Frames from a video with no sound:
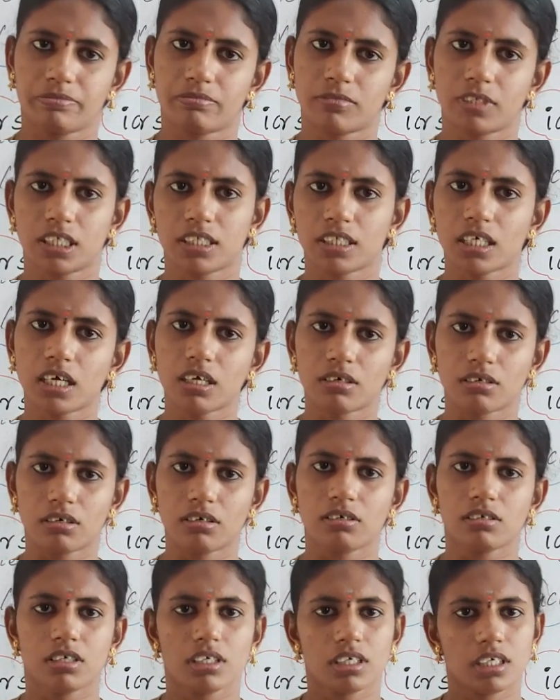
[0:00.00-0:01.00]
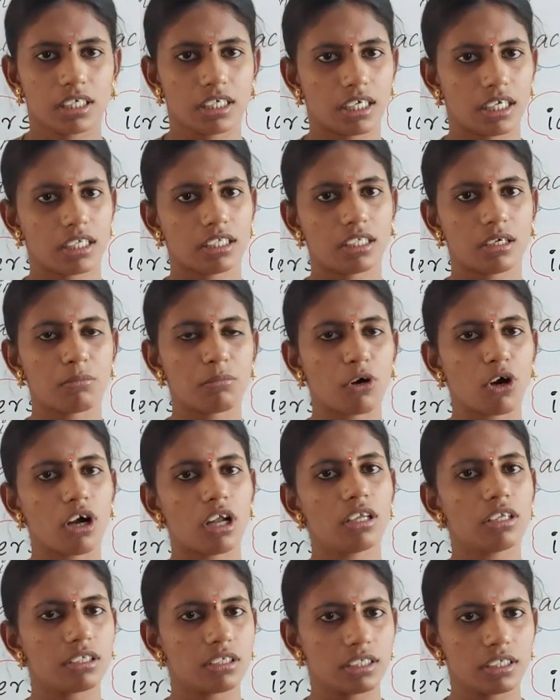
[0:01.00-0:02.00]
Yes or no? Here the
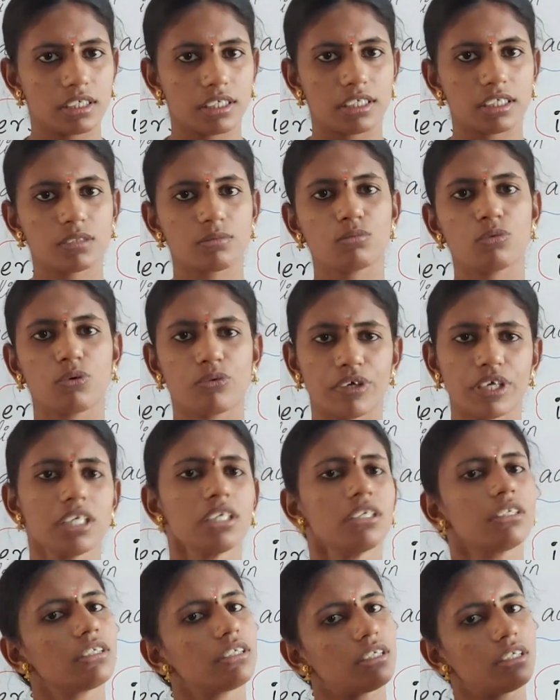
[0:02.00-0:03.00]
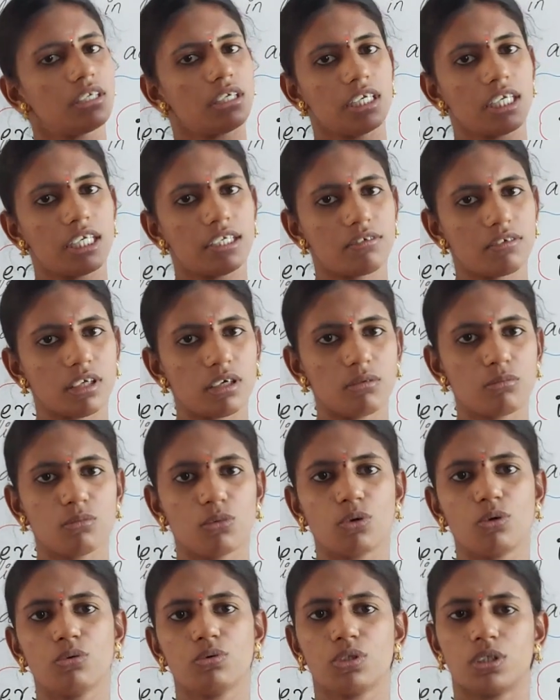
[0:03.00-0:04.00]
ball, it is moving, it will
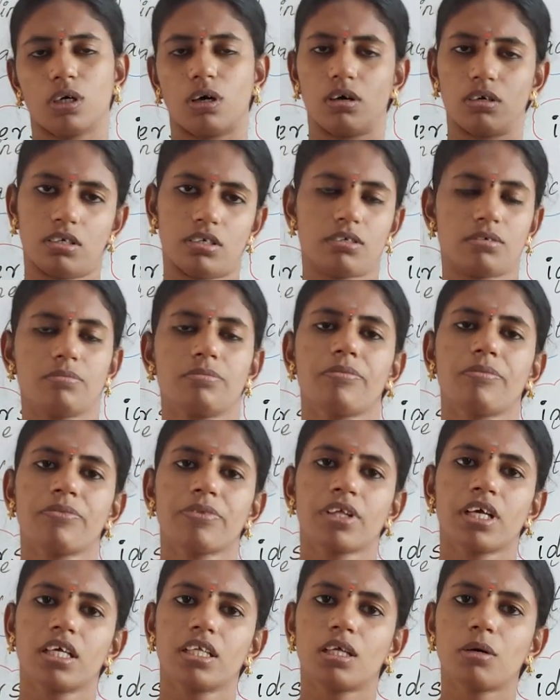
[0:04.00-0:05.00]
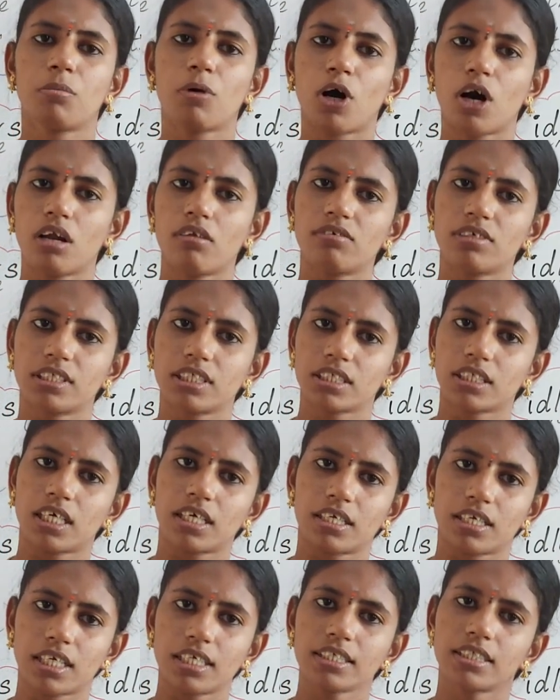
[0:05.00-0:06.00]
move on. The ball which is
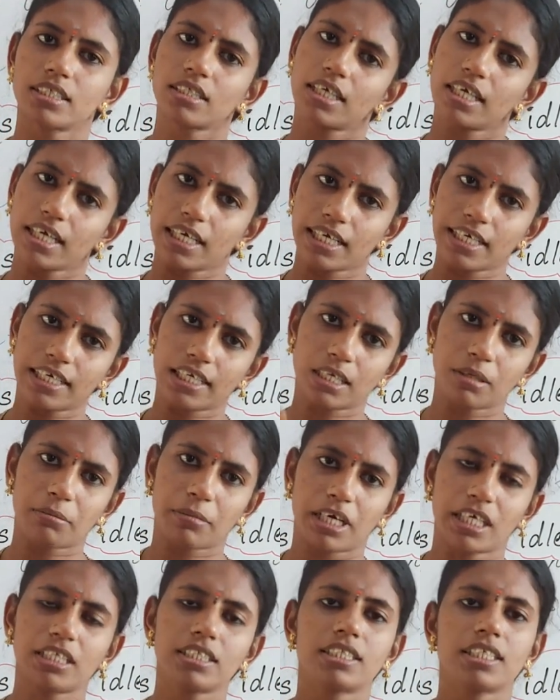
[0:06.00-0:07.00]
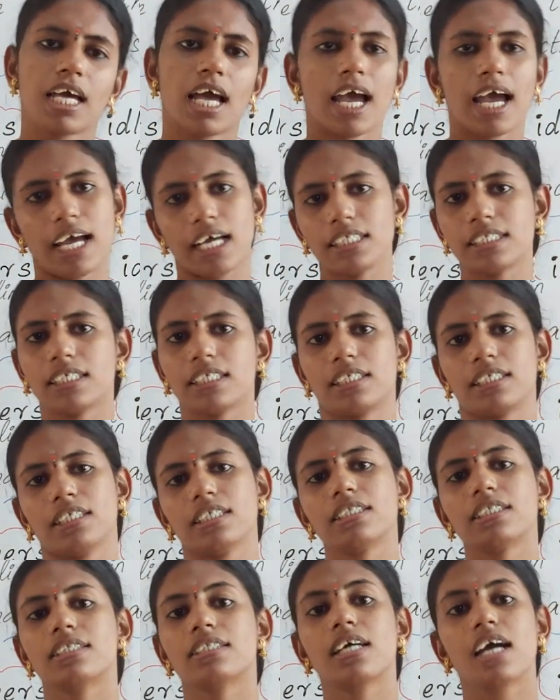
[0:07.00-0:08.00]
at rest, it remains as it
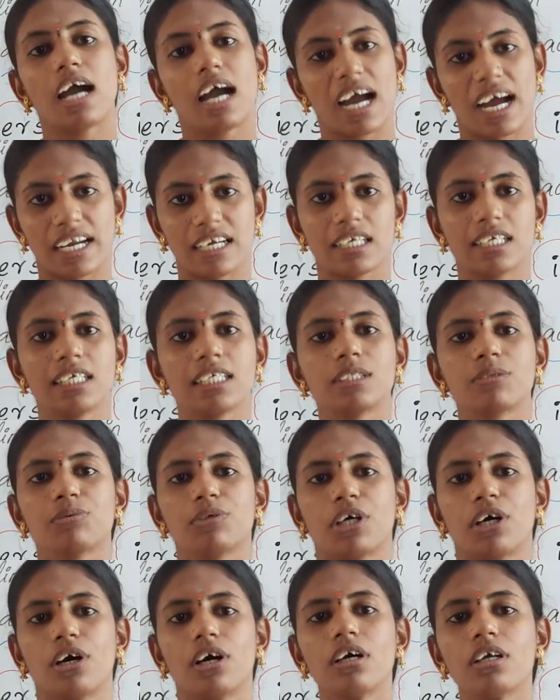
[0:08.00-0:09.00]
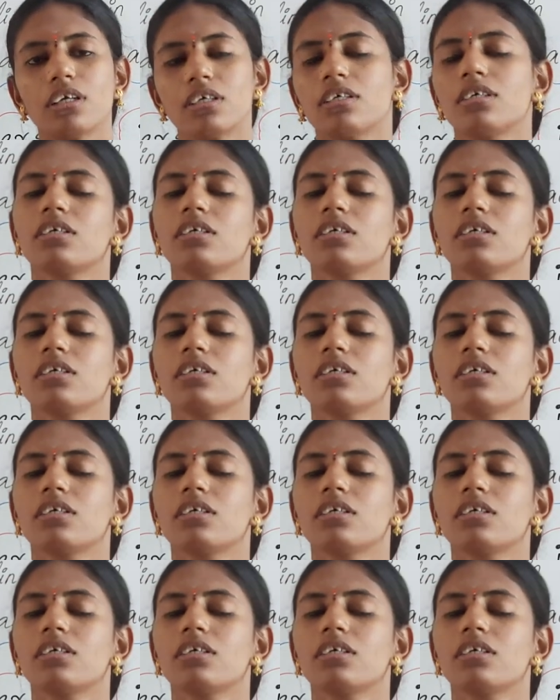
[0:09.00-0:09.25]
is unless we are